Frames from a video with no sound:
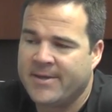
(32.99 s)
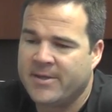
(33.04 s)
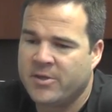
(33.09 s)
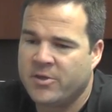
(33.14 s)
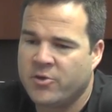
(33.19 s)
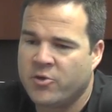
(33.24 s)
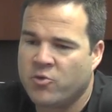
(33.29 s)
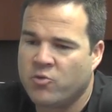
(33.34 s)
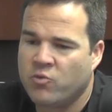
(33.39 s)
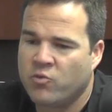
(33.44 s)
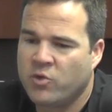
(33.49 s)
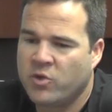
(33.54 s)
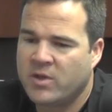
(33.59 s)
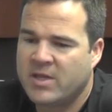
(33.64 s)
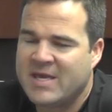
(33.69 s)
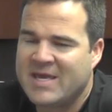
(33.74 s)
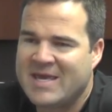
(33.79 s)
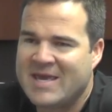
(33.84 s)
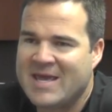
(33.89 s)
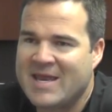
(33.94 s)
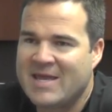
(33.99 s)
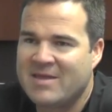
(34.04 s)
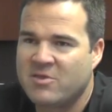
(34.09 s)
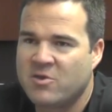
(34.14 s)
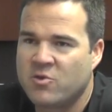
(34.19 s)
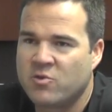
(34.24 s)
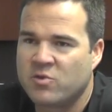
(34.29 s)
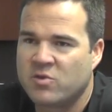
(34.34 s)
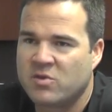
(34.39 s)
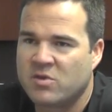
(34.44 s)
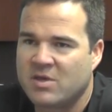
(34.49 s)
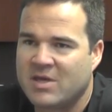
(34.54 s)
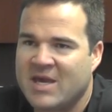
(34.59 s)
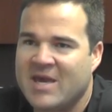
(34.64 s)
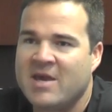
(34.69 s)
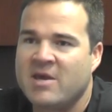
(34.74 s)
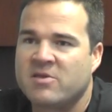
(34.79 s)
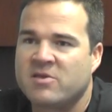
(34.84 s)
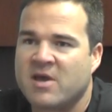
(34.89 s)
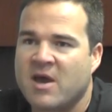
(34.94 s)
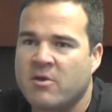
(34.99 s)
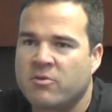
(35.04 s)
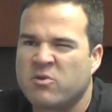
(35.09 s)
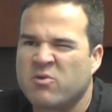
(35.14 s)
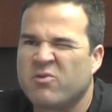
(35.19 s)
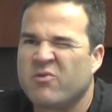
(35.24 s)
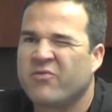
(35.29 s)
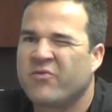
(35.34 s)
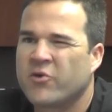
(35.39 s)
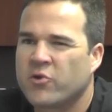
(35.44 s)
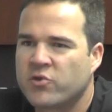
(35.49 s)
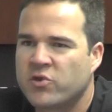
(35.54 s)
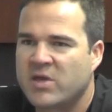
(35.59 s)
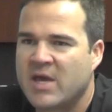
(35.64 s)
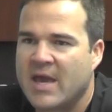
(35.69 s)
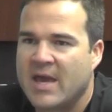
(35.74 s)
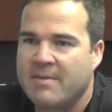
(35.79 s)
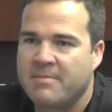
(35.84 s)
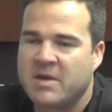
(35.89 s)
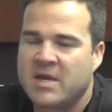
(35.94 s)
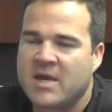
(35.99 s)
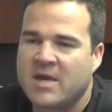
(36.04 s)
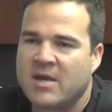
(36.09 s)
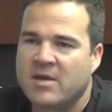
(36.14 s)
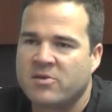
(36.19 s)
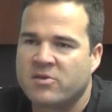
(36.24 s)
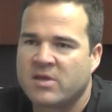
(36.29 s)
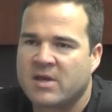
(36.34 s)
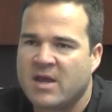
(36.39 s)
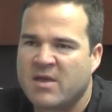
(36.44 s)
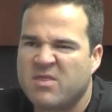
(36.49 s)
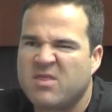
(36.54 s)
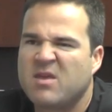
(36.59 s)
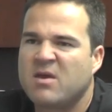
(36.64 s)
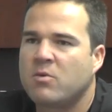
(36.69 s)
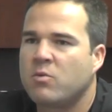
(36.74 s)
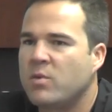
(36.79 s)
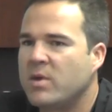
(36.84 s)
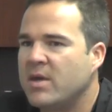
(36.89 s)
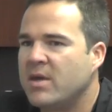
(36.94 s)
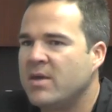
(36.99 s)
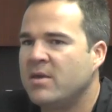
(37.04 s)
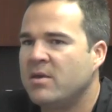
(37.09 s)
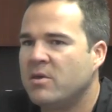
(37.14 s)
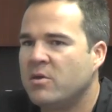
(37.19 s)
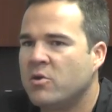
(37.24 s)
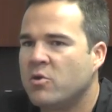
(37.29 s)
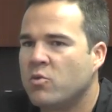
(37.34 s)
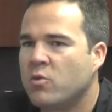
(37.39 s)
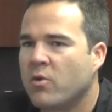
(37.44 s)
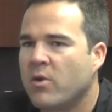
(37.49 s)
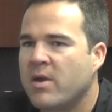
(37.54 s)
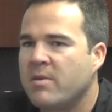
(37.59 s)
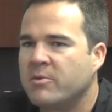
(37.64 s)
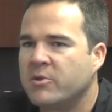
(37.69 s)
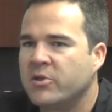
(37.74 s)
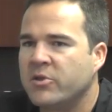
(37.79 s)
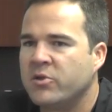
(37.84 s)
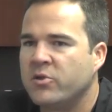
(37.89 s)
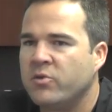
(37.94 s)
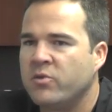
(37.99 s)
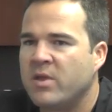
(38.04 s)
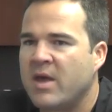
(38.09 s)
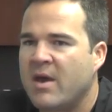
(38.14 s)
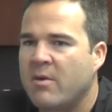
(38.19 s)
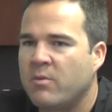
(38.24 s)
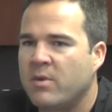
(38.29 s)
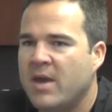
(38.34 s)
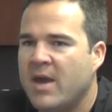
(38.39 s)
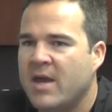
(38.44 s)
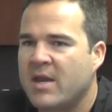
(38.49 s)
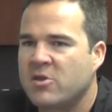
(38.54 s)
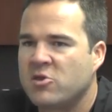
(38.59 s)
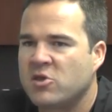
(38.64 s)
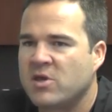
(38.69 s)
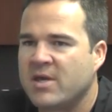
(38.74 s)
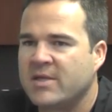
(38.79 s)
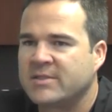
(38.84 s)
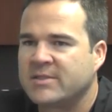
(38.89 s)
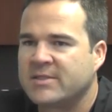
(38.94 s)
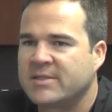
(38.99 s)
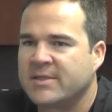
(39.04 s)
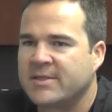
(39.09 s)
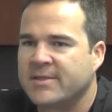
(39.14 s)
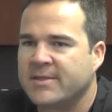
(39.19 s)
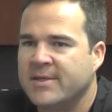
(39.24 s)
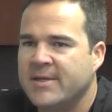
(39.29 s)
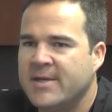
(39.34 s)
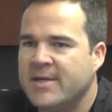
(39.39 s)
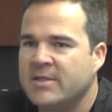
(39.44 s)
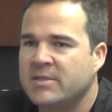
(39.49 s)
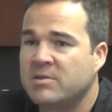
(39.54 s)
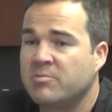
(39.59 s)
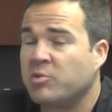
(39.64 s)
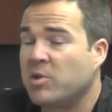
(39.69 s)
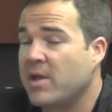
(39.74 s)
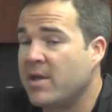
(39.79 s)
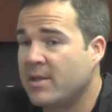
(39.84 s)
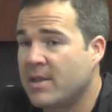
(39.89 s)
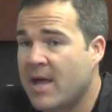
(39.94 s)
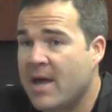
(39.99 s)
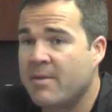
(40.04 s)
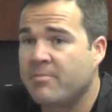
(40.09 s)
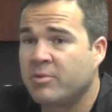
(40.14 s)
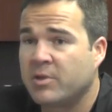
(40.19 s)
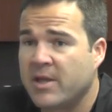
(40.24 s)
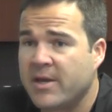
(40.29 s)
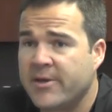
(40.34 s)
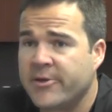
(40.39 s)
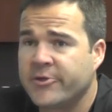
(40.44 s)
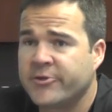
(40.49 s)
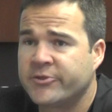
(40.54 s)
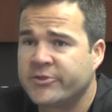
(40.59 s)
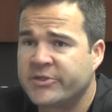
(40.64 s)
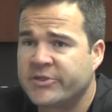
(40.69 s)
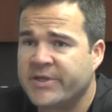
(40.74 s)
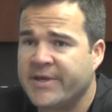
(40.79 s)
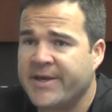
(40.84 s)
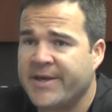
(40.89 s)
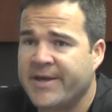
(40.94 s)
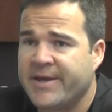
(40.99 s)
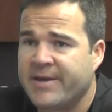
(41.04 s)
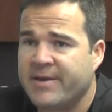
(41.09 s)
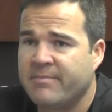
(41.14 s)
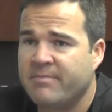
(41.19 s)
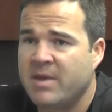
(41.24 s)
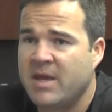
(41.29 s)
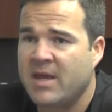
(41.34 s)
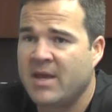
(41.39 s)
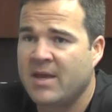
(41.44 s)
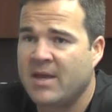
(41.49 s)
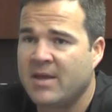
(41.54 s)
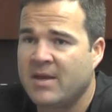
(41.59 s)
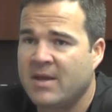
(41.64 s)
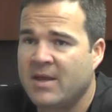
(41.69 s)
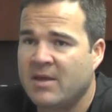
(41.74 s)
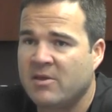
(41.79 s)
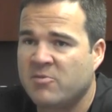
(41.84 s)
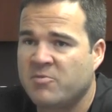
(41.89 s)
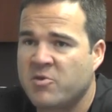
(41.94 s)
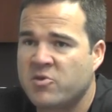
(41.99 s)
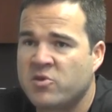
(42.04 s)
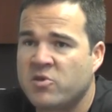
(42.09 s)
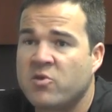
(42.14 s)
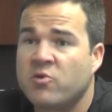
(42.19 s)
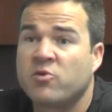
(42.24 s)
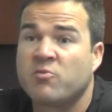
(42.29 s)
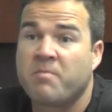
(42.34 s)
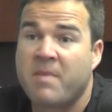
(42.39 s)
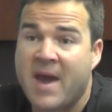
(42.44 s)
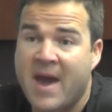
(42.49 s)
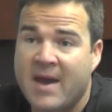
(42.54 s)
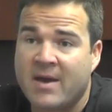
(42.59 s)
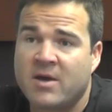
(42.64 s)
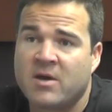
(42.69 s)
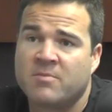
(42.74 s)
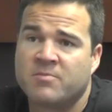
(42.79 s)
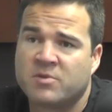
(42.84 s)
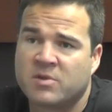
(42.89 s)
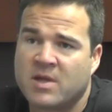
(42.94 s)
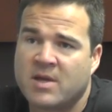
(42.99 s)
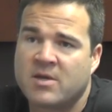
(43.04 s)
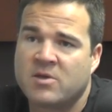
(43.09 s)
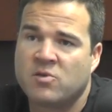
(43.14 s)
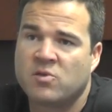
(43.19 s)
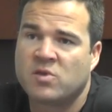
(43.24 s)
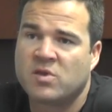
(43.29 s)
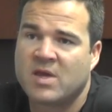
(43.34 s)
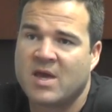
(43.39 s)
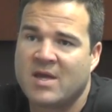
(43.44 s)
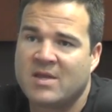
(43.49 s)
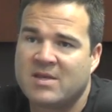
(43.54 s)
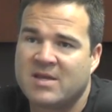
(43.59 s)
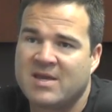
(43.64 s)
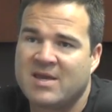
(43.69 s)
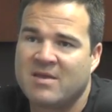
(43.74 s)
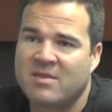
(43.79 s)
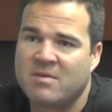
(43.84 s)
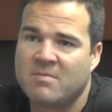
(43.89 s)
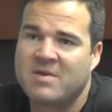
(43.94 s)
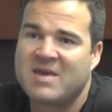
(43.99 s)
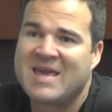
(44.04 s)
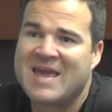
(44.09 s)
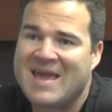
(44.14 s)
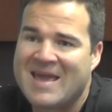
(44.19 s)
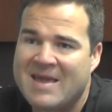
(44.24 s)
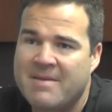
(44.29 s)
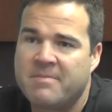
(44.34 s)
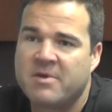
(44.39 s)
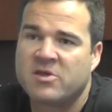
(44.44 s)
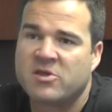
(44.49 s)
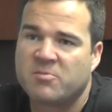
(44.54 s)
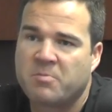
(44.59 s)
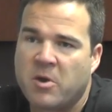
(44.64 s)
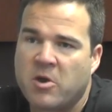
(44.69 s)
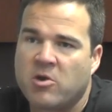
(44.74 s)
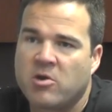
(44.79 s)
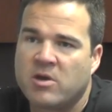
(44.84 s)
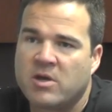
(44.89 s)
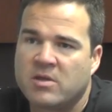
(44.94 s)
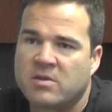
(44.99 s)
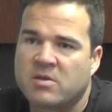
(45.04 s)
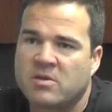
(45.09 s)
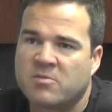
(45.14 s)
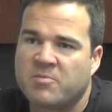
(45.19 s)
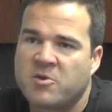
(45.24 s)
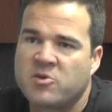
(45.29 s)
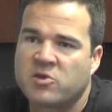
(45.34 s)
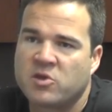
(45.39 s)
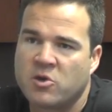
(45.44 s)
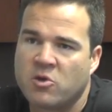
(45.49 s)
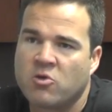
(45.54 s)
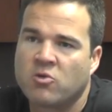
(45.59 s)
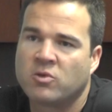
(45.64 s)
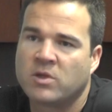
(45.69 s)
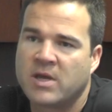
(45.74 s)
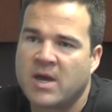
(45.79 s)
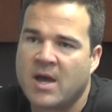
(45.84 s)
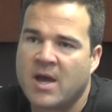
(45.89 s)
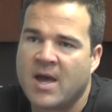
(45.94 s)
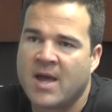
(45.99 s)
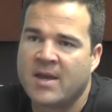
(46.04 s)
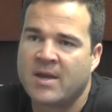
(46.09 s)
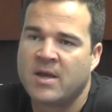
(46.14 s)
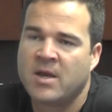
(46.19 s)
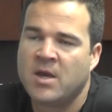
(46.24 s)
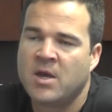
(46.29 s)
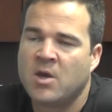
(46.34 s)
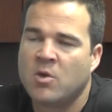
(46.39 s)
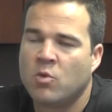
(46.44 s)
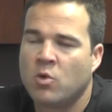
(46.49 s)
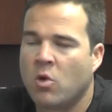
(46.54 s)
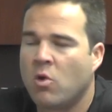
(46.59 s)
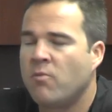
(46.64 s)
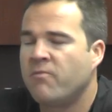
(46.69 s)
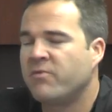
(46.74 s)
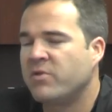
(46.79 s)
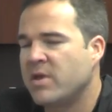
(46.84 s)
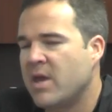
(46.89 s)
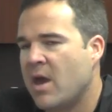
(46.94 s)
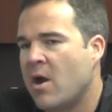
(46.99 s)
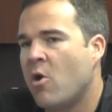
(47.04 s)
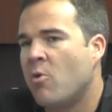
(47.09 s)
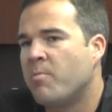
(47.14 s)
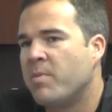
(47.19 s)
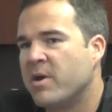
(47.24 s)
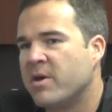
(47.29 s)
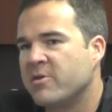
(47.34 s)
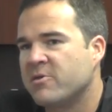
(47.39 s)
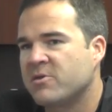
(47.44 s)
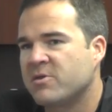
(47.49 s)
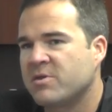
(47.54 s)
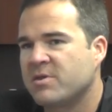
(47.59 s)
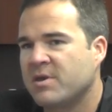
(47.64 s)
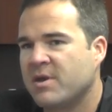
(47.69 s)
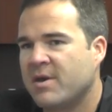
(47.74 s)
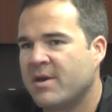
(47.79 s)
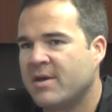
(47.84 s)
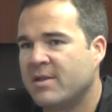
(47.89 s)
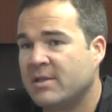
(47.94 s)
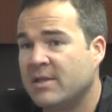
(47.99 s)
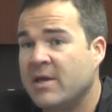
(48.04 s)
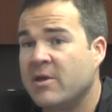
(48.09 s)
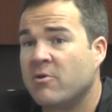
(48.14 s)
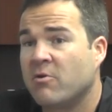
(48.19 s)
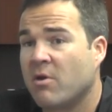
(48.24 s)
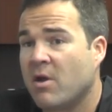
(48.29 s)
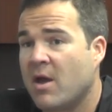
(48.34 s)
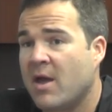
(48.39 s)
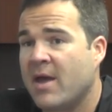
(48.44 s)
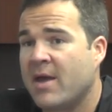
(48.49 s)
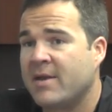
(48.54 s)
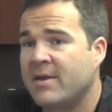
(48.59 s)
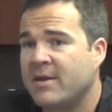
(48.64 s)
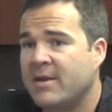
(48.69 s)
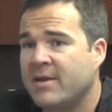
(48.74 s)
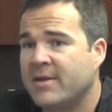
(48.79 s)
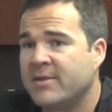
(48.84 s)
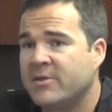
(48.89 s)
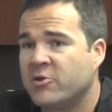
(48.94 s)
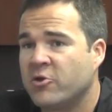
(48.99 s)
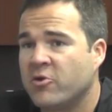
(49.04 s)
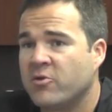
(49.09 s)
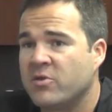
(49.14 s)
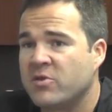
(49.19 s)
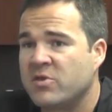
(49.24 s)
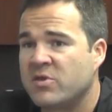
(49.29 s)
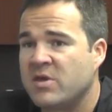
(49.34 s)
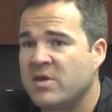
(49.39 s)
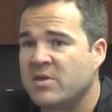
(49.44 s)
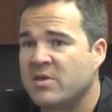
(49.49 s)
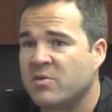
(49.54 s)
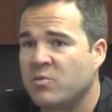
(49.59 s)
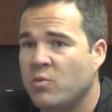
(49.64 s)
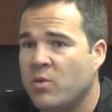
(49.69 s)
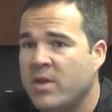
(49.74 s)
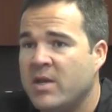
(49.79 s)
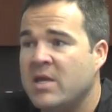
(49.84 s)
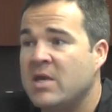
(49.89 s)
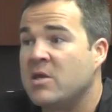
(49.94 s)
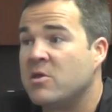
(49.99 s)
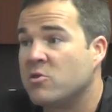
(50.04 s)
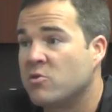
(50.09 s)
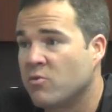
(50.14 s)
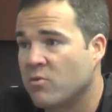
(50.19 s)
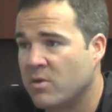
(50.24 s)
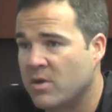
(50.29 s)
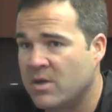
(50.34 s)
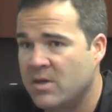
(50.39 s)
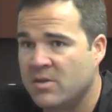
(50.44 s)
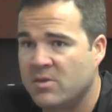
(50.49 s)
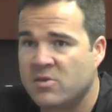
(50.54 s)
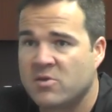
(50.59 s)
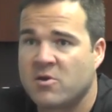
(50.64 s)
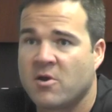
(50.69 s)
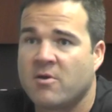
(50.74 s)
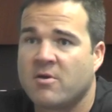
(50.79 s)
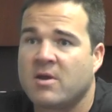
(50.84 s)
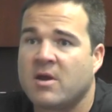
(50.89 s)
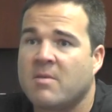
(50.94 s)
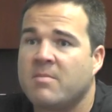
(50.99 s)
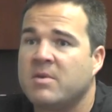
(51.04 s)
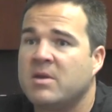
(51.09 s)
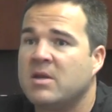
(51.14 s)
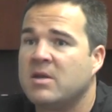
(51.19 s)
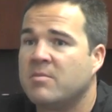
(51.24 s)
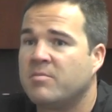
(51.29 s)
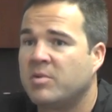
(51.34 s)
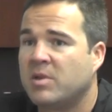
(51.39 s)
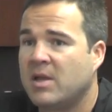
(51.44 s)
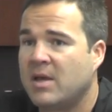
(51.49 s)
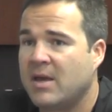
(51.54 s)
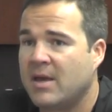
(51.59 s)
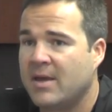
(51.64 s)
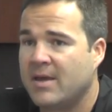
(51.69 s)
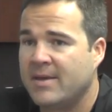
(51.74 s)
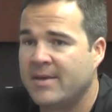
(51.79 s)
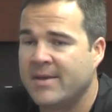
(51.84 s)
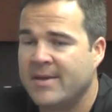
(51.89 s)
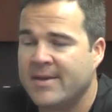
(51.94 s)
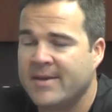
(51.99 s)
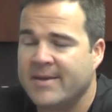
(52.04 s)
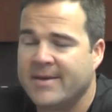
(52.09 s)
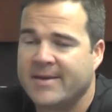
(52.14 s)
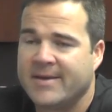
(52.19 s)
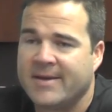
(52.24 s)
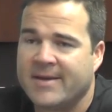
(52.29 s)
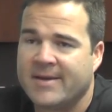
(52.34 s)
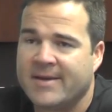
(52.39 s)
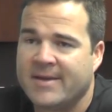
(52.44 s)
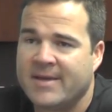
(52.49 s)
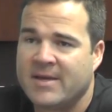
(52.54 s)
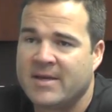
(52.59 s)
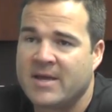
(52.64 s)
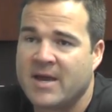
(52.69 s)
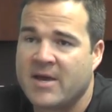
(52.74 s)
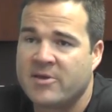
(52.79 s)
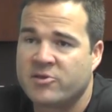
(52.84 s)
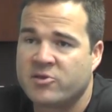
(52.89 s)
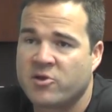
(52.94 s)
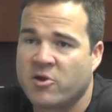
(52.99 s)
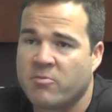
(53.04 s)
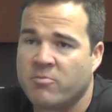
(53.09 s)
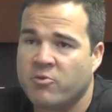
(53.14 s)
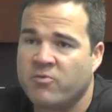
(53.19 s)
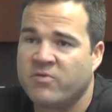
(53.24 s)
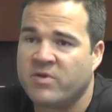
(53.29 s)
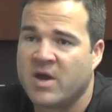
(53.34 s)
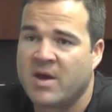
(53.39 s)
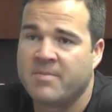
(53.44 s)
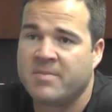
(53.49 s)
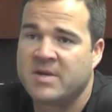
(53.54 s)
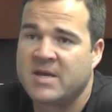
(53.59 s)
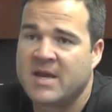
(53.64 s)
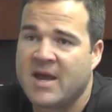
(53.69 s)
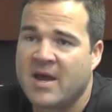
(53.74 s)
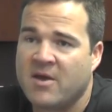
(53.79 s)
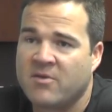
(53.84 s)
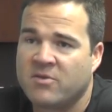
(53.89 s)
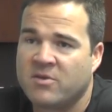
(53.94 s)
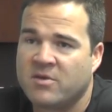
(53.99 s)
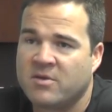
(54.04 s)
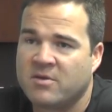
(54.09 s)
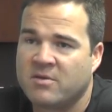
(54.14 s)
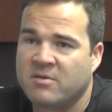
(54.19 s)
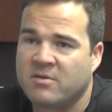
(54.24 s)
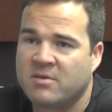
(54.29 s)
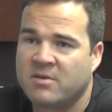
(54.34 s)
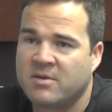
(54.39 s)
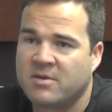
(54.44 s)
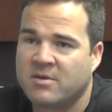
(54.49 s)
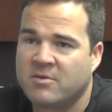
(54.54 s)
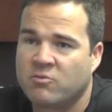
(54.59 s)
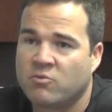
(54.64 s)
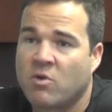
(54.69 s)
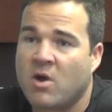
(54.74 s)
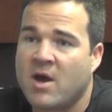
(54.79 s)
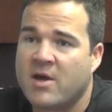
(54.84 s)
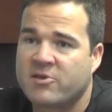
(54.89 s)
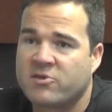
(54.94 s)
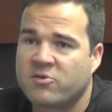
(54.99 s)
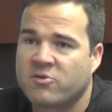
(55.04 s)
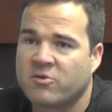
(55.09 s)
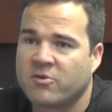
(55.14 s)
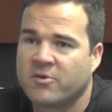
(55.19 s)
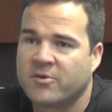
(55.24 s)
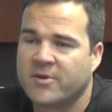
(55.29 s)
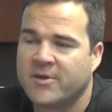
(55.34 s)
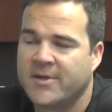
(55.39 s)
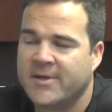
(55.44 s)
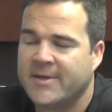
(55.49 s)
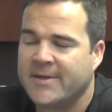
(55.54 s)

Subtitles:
you know, really getting those kinks out, those first game kinks, and I think we, you know, were able to do that. We had a chance to play a lot of players, and especially those backups, like you said, to get them game experience, especially early on, will hopefully help us later on during the season when injuries start coming into play and guys start moving up and down the roster.